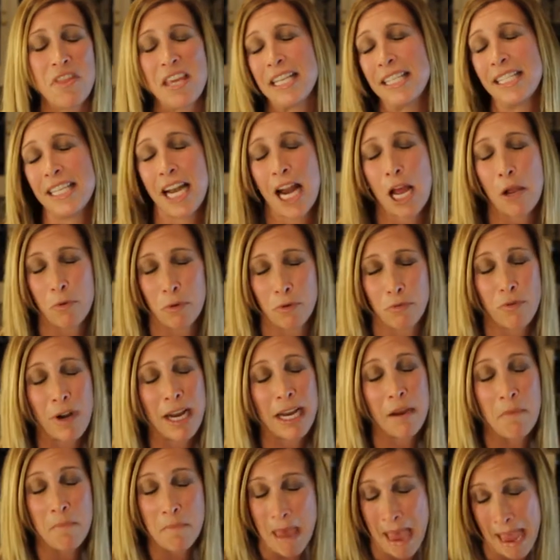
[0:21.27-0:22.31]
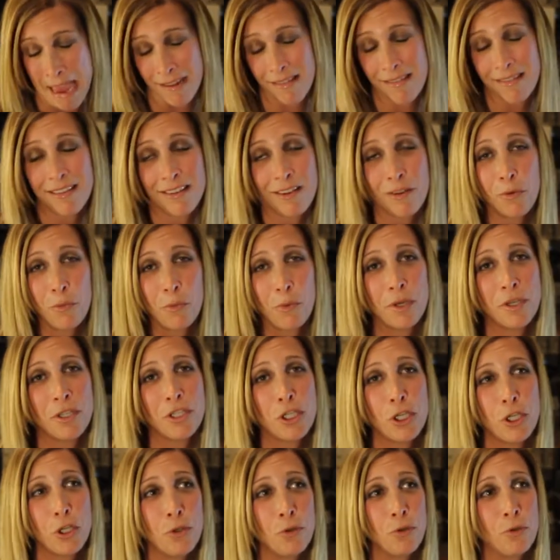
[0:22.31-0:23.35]
things that I would recommend would
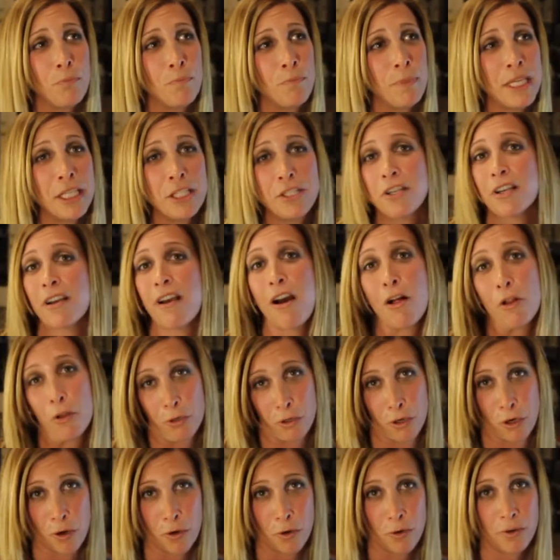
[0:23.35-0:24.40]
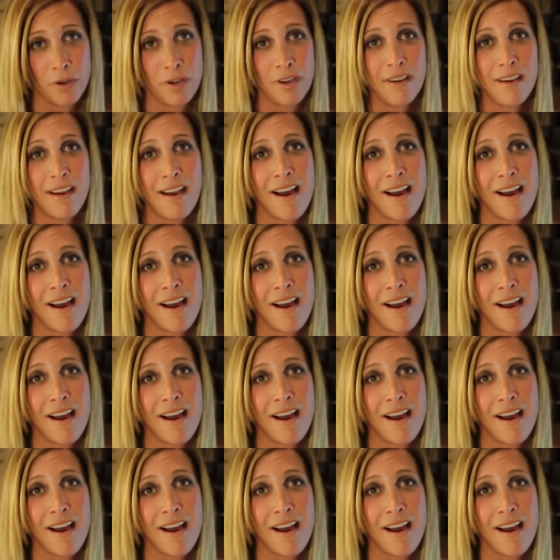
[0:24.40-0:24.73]
to be to color code.